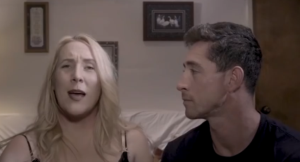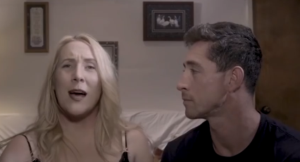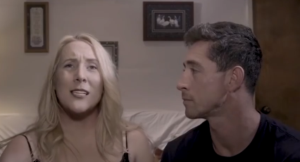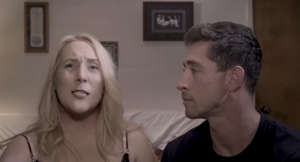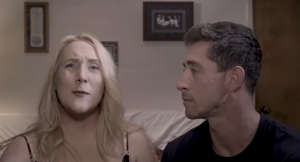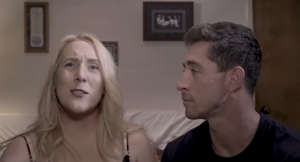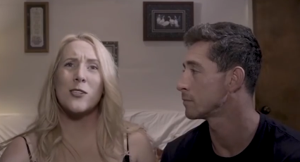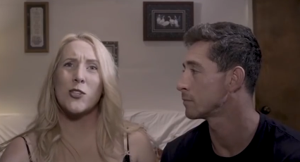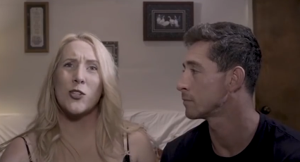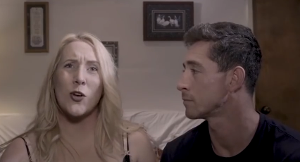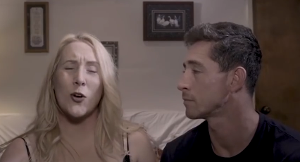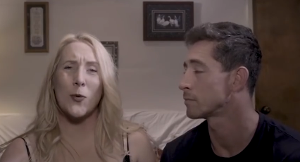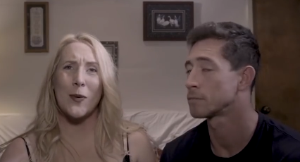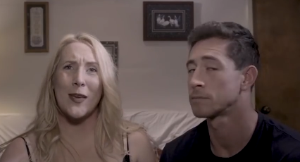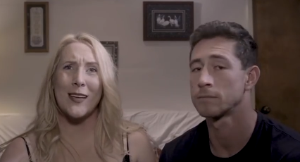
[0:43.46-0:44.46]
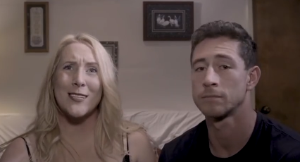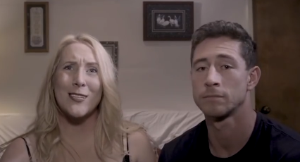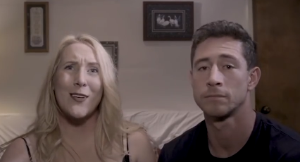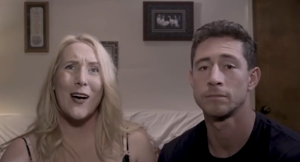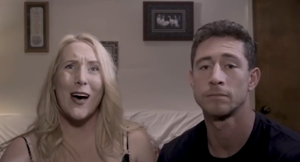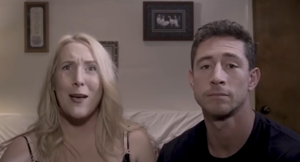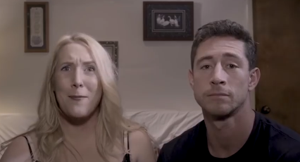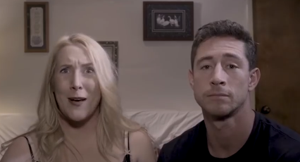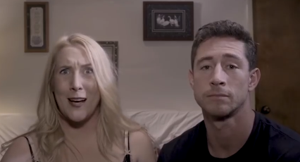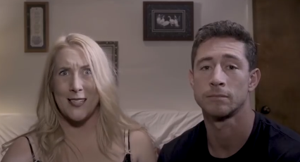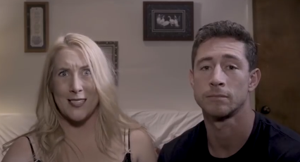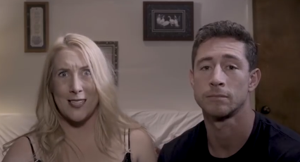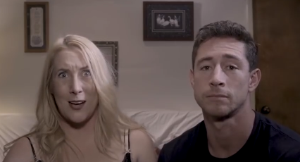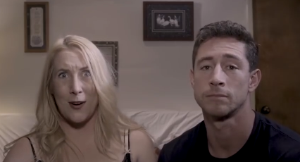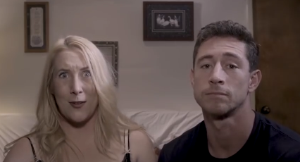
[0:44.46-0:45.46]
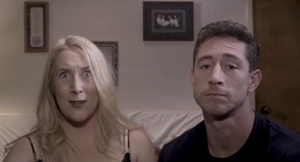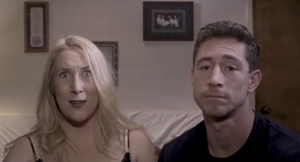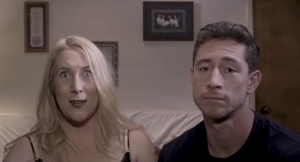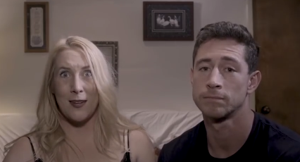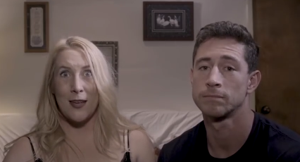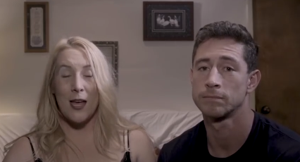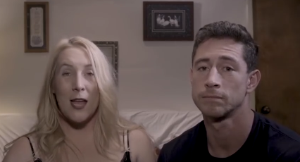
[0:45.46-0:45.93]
Speaker 1: My husband used to choke me until I passed out.